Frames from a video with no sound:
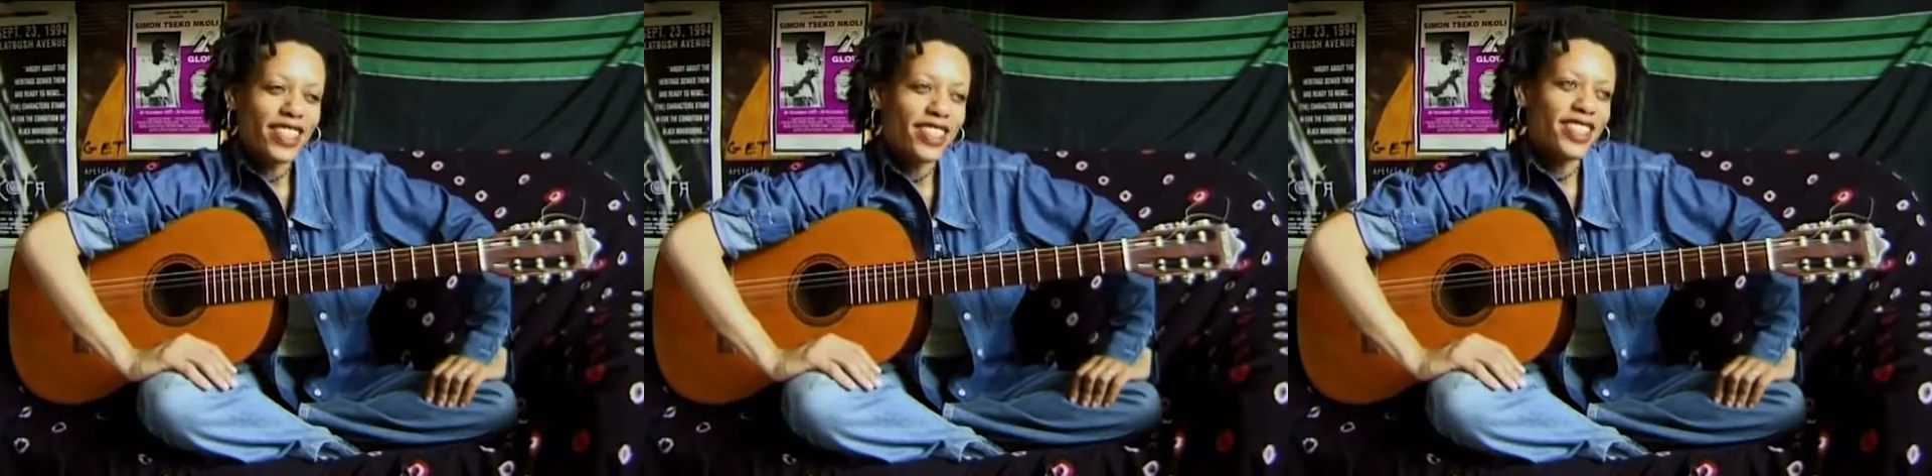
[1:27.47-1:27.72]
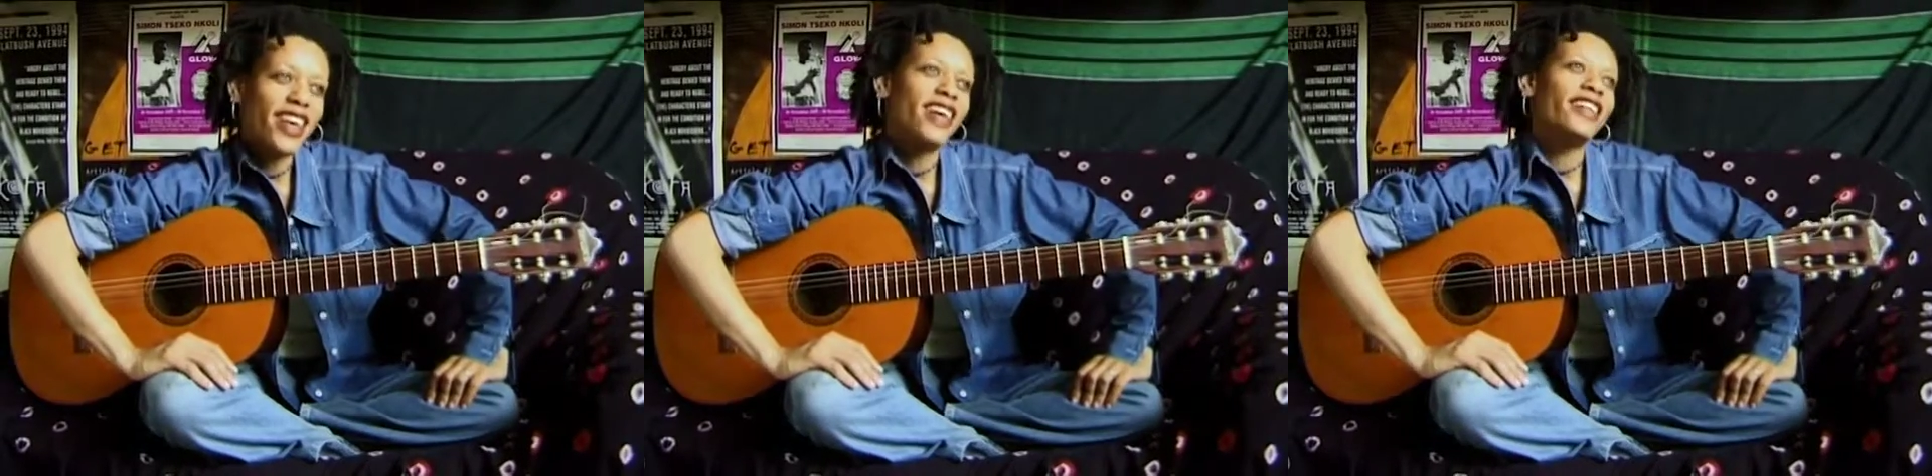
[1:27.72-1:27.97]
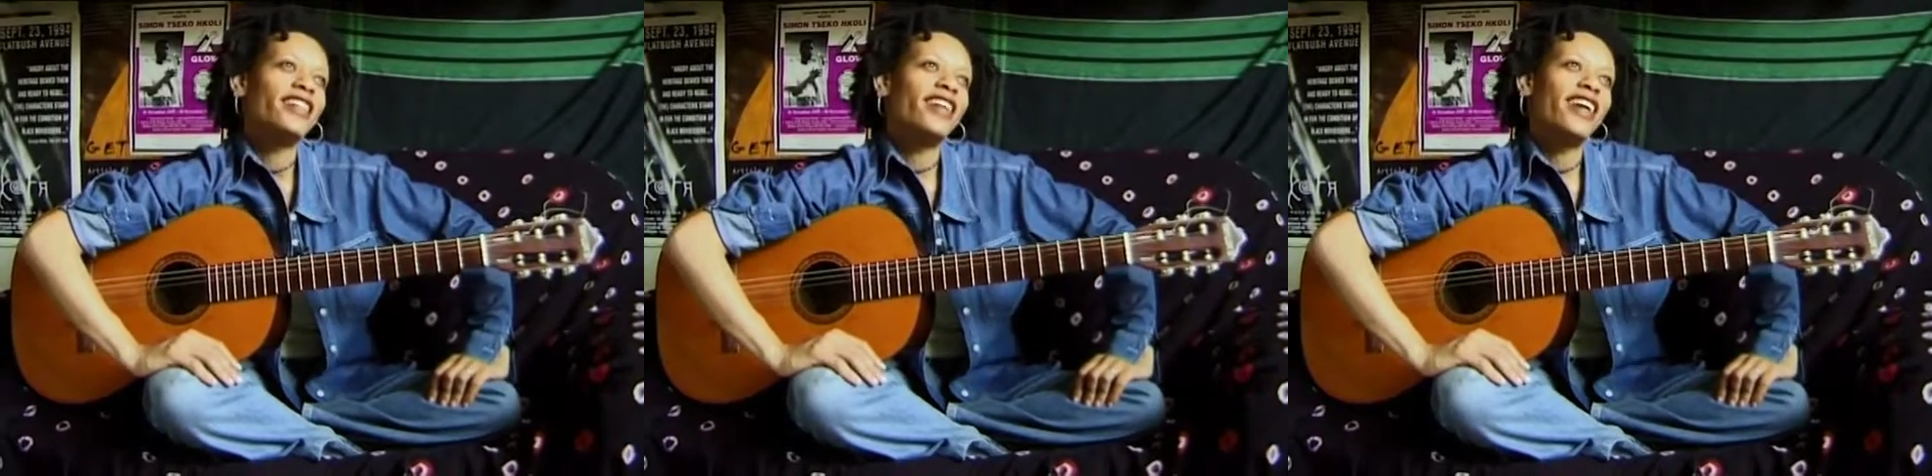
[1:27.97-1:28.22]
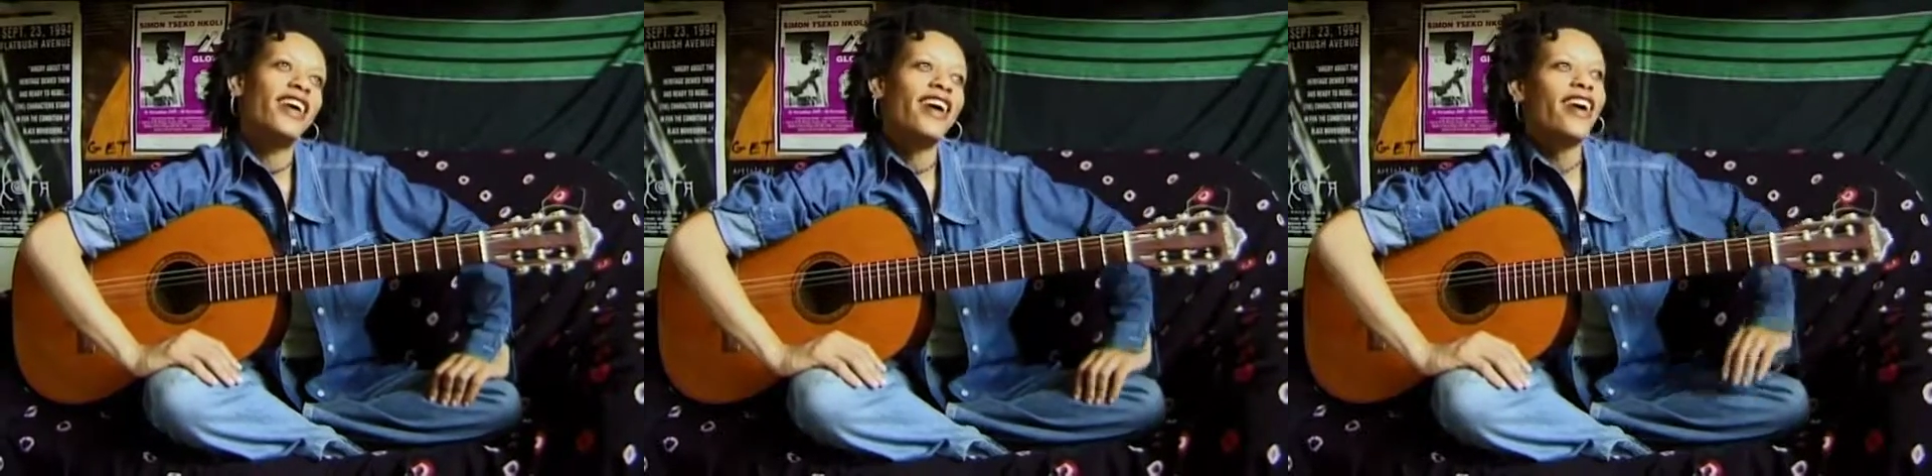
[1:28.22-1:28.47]
said,
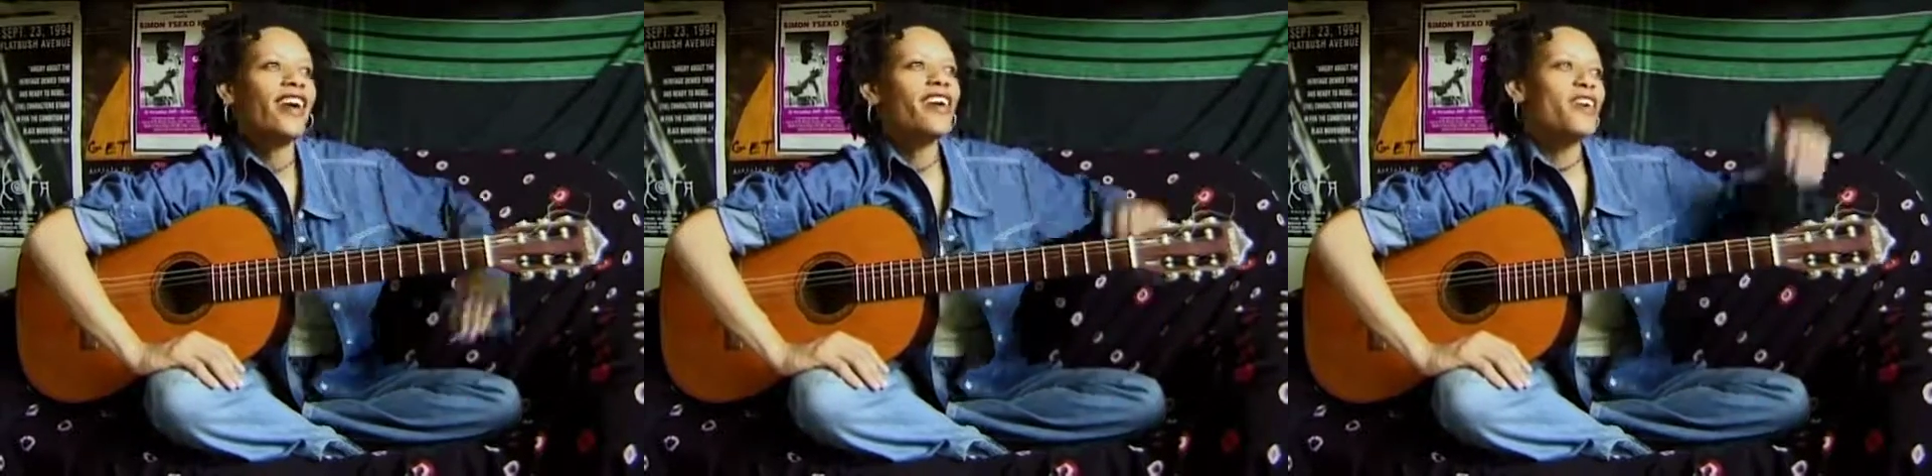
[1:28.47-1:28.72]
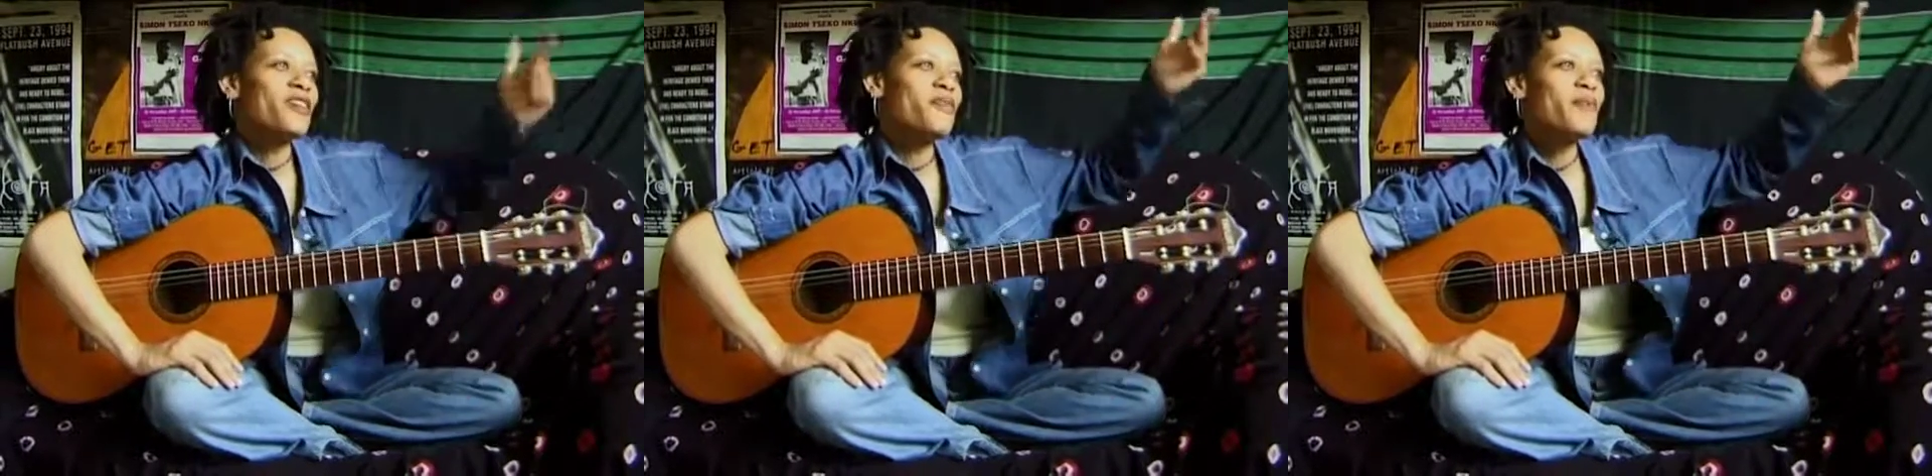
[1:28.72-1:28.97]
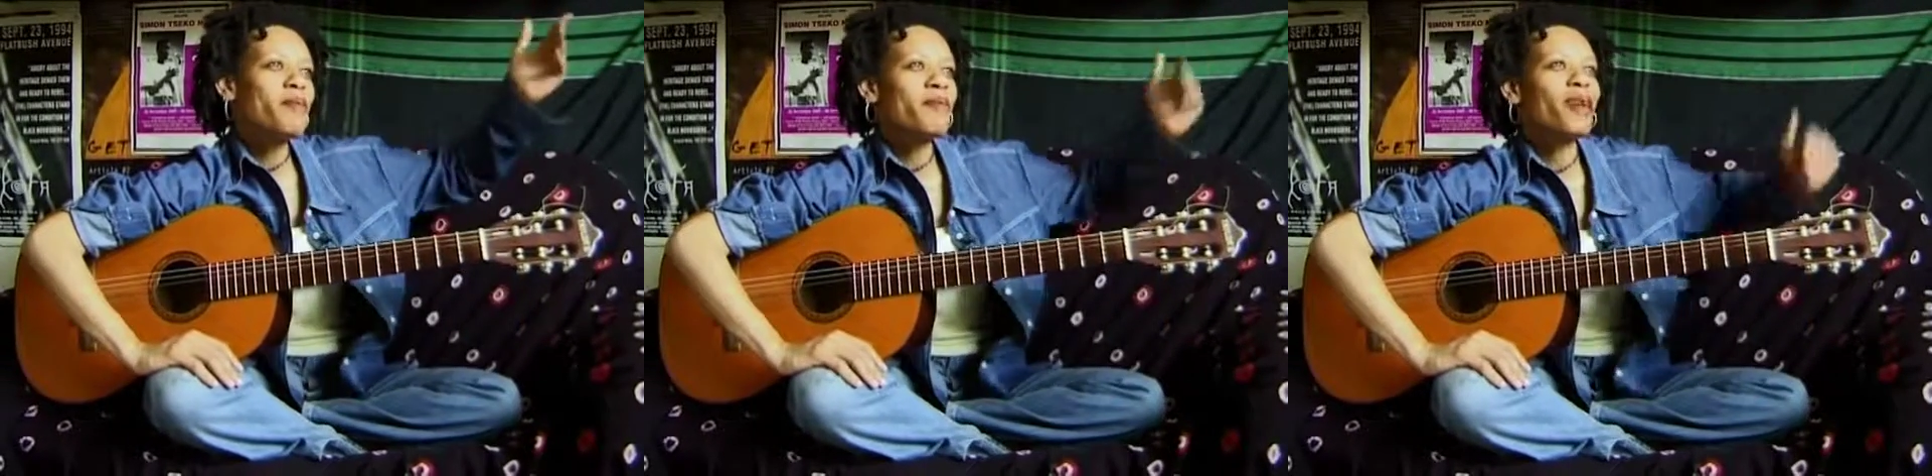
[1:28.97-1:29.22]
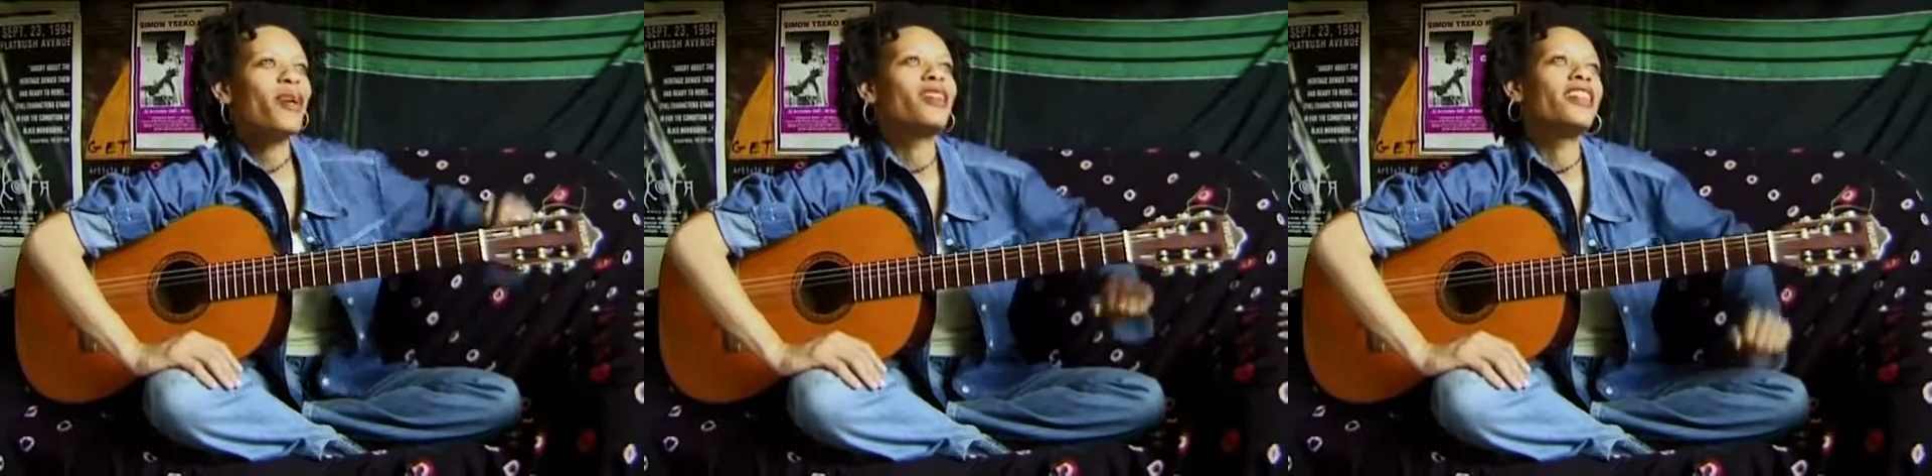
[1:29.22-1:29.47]
"Hey,
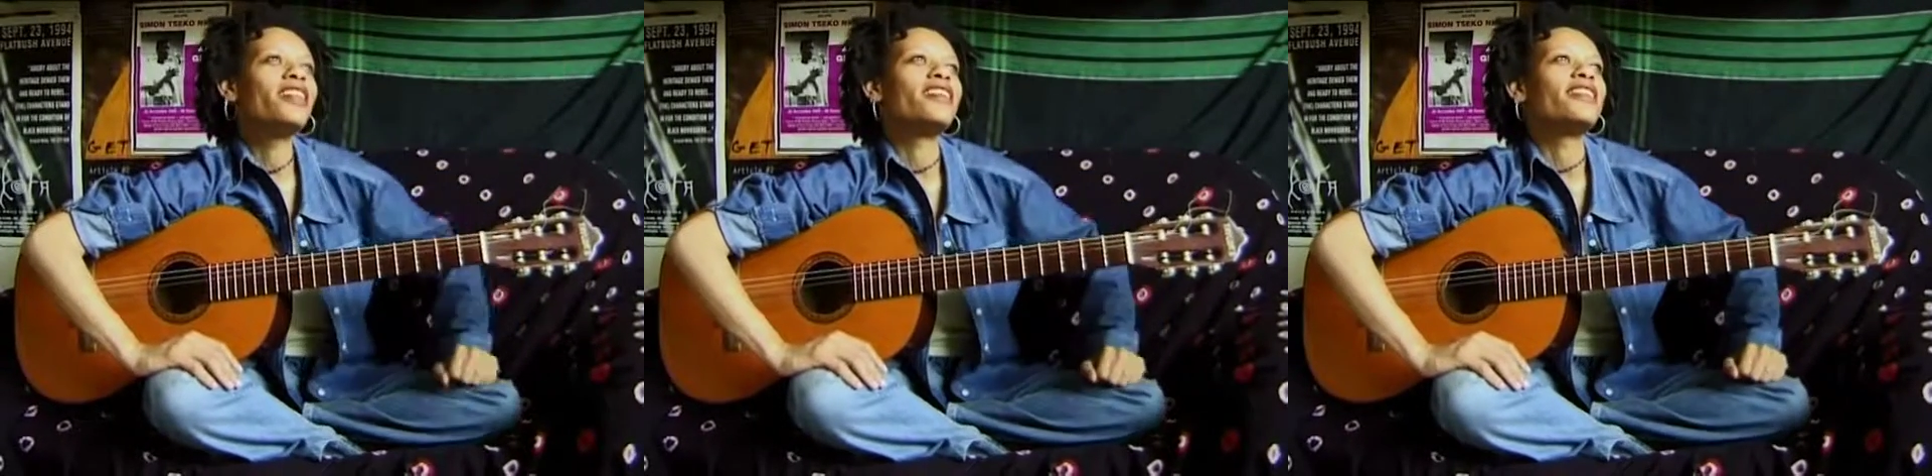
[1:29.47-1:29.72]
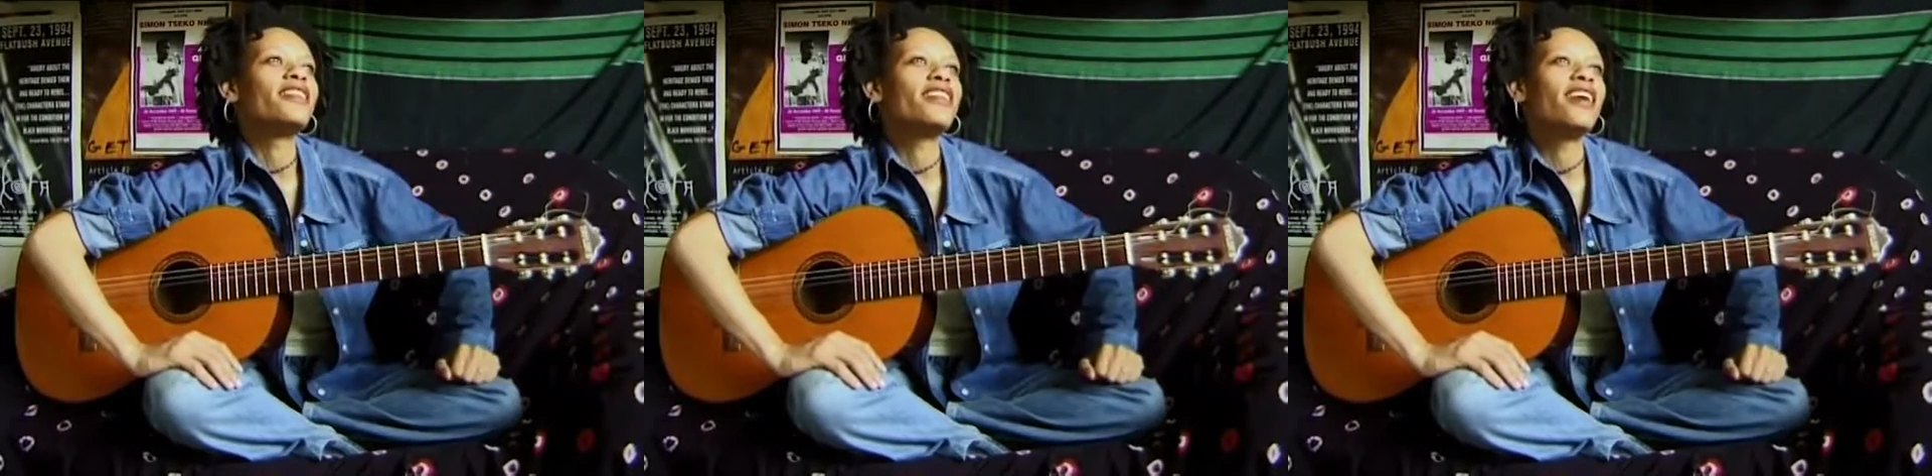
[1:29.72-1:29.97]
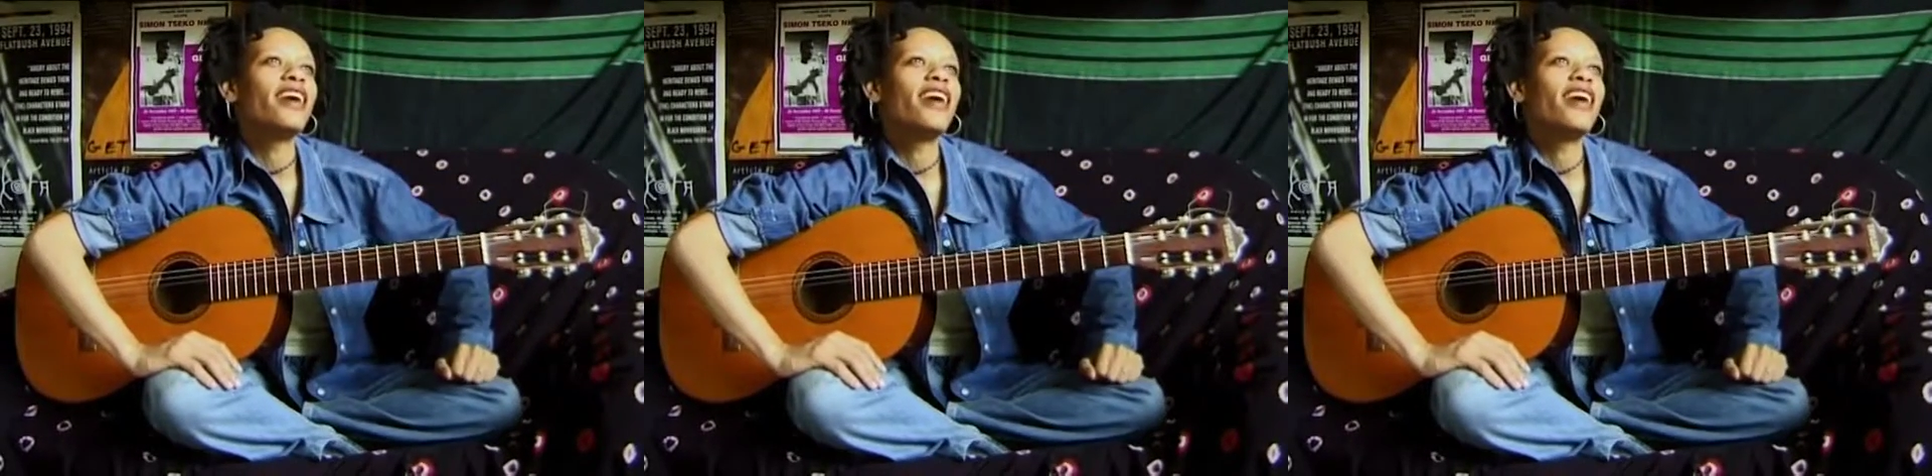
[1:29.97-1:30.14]
remember all this?"